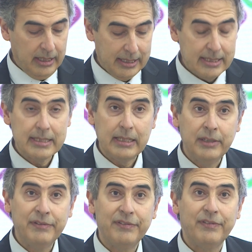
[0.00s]
its
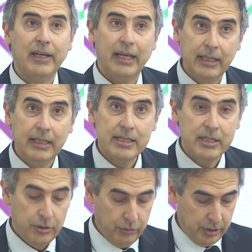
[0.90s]
staff, and its
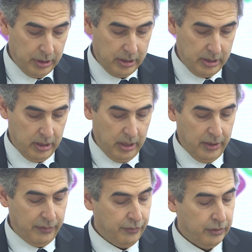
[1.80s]
students
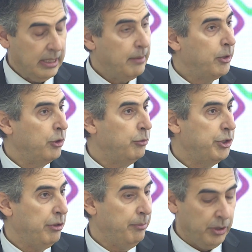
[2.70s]
for the Lebanon
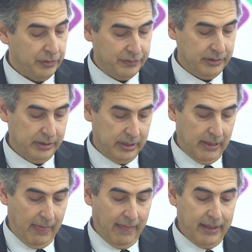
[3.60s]
we dream of.
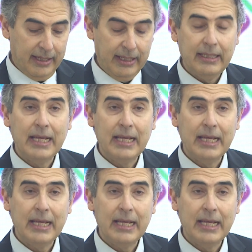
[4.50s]
It